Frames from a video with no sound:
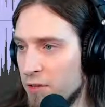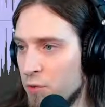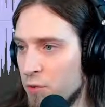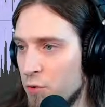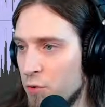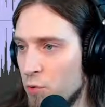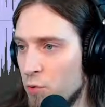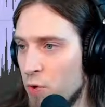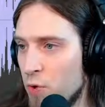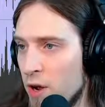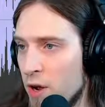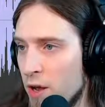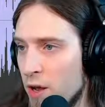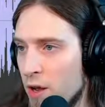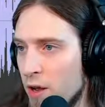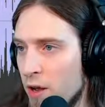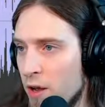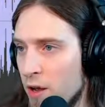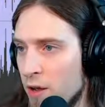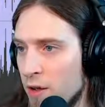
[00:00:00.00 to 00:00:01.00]
two
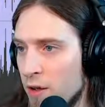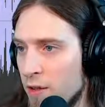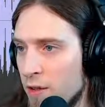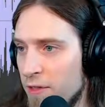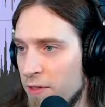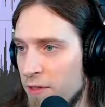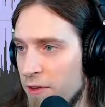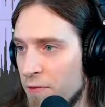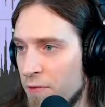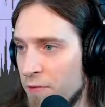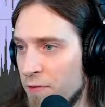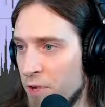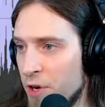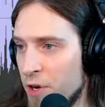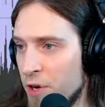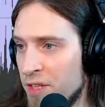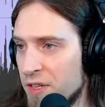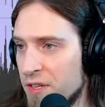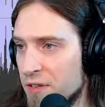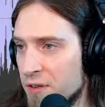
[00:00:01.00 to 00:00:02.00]

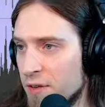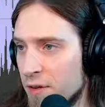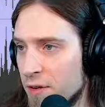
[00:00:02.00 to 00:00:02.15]
different